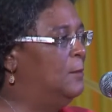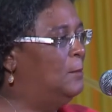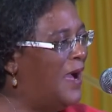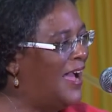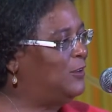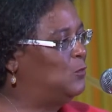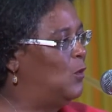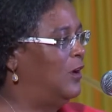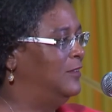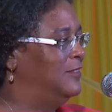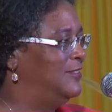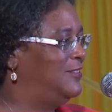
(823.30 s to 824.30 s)
Bad
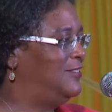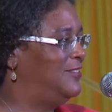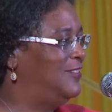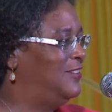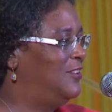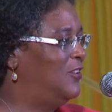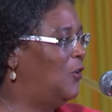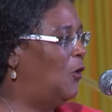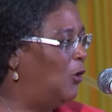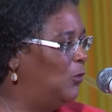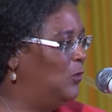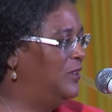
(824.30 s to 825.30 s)
ones
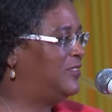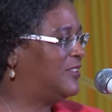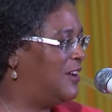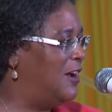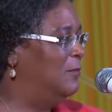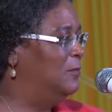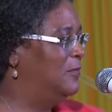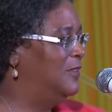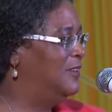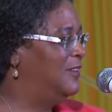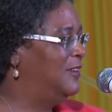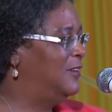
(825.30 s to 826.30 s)
always come
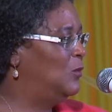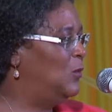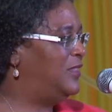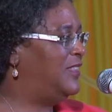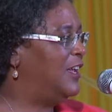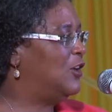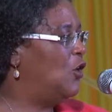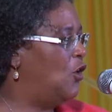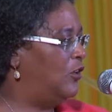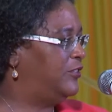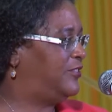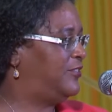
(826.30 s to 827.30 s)
with a
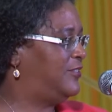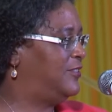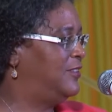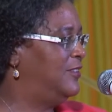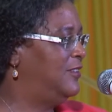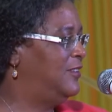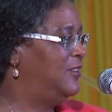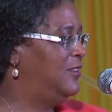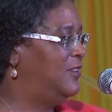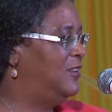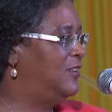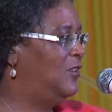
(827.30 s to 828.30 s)
cost."
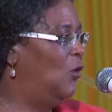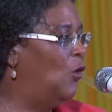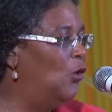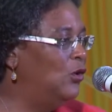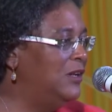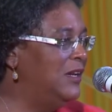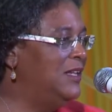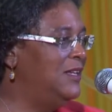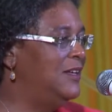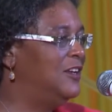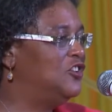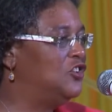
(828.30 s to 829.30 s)
Only
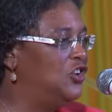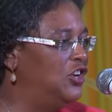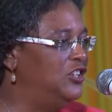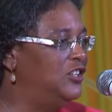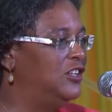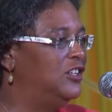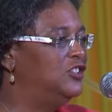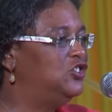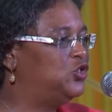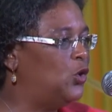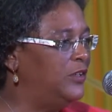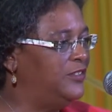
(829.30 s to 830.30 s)
good
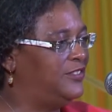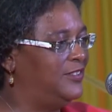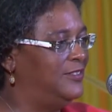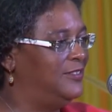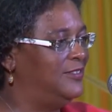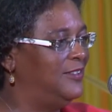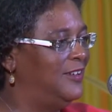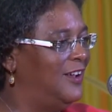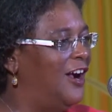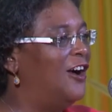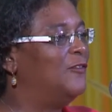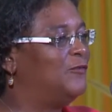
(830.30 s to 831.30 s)
choices
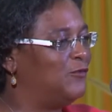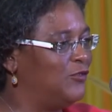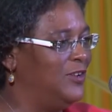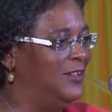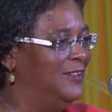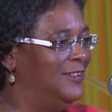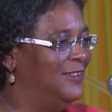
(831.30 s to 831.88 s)
are free.